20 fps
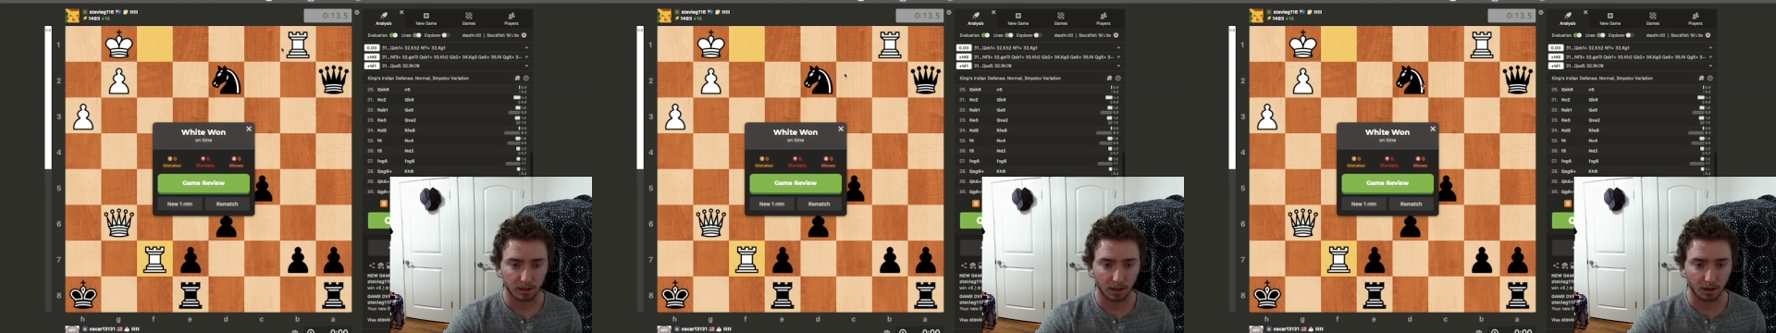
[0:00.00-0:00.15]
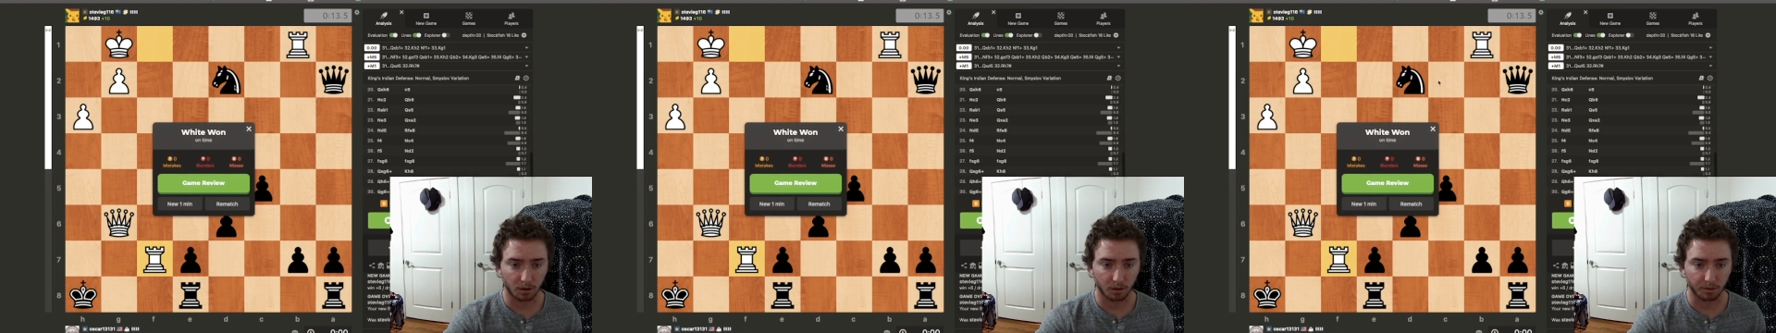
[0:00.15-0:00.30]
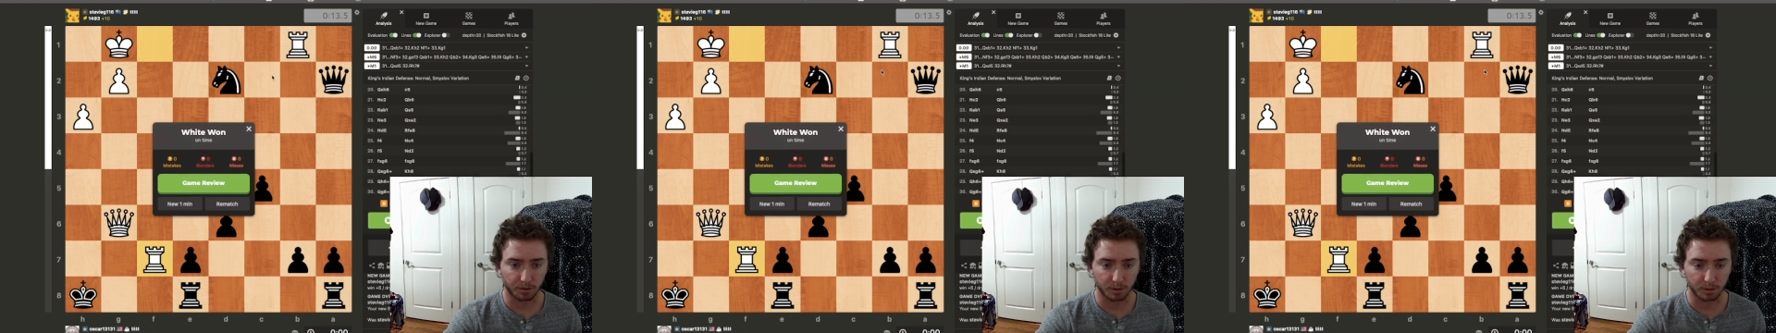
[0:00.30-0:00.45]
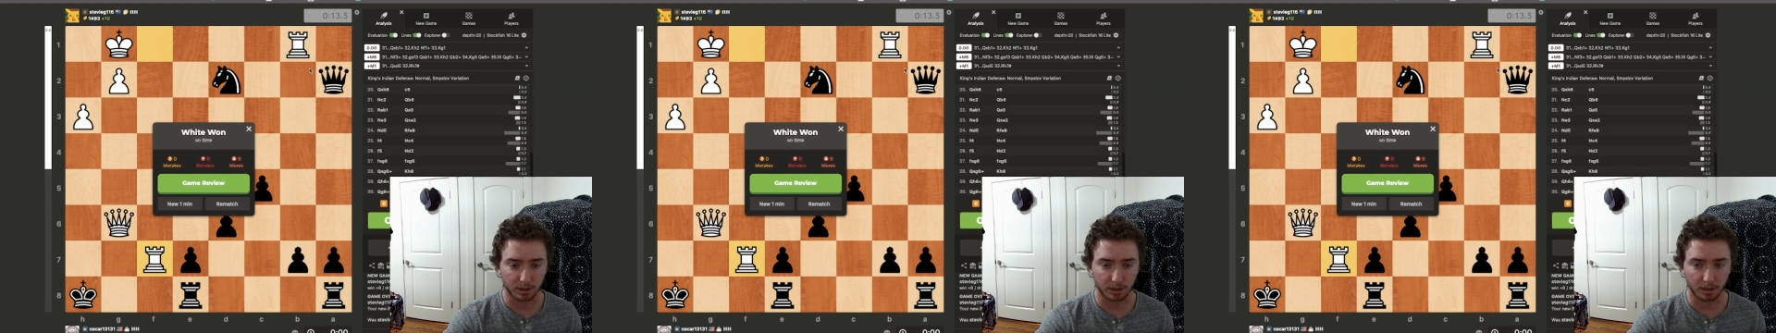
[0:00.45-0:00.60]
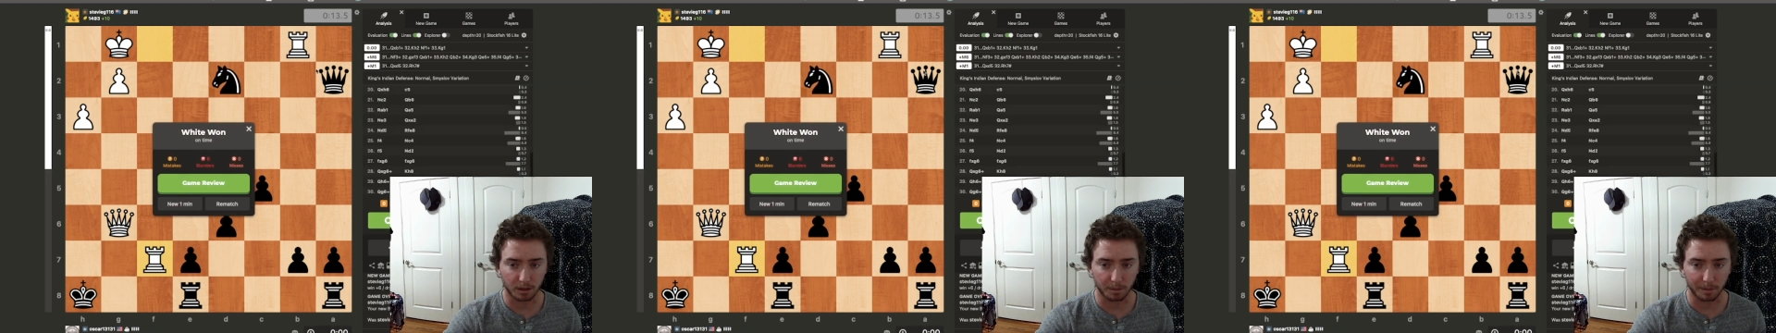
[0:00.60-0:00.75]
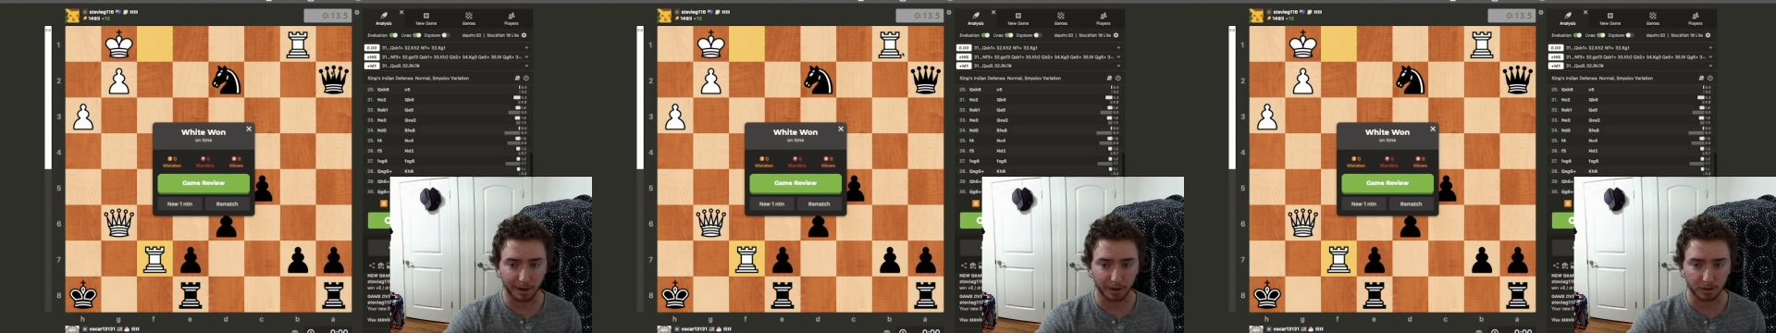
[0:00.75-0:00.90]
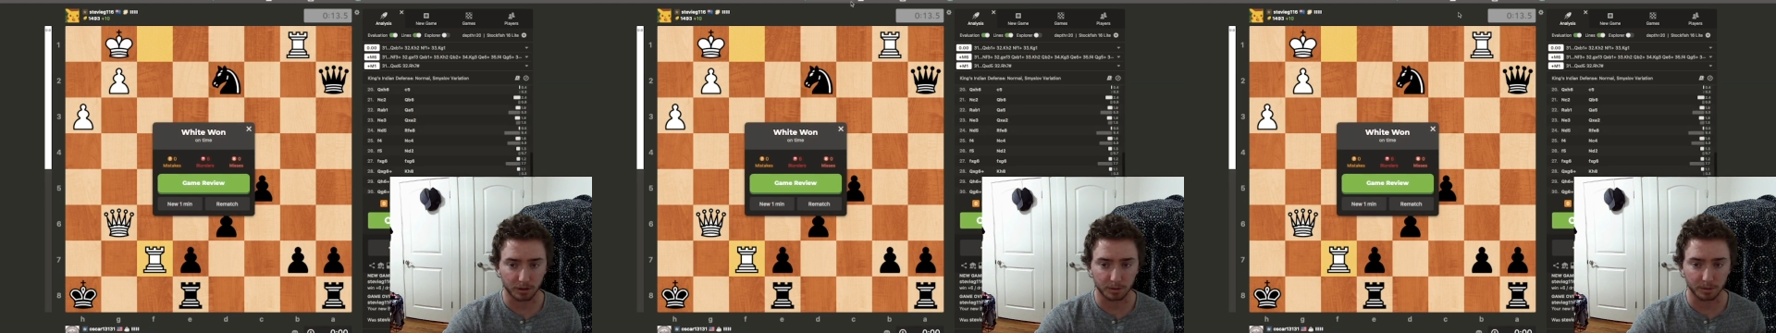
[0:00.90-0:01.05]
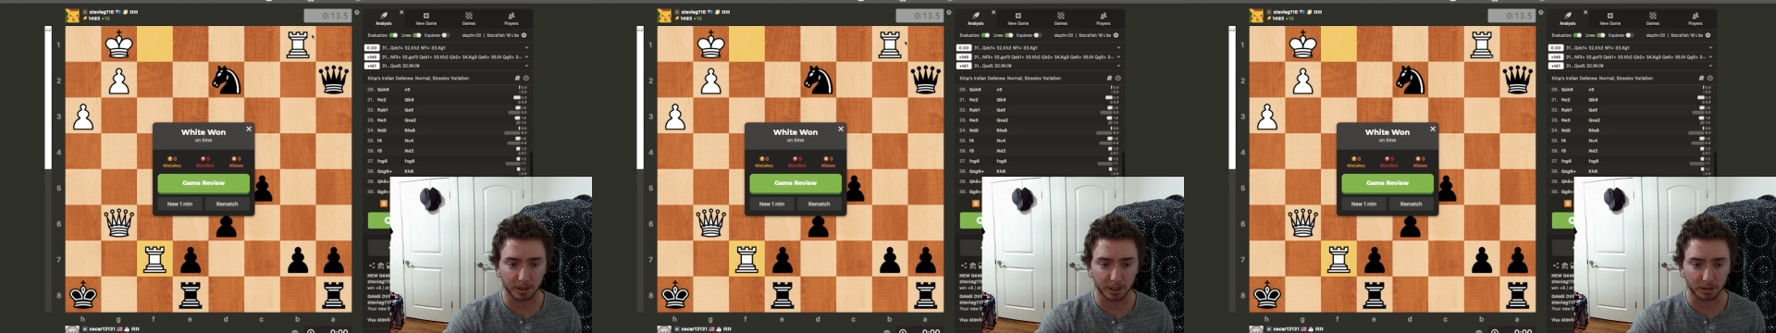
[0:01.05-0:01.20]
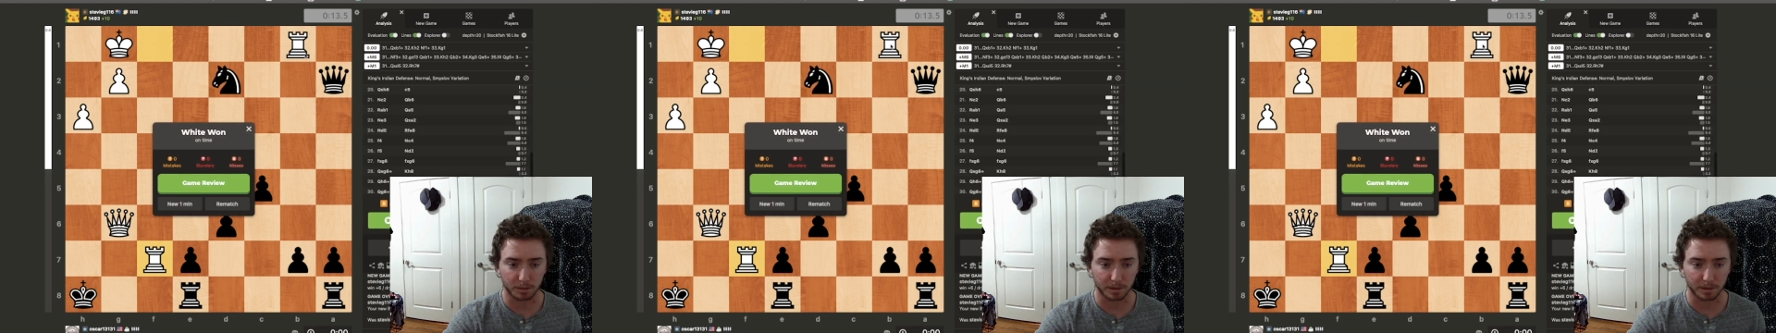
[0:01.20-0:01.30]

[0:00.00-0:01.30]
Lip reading: don't know if it was going to amount to much,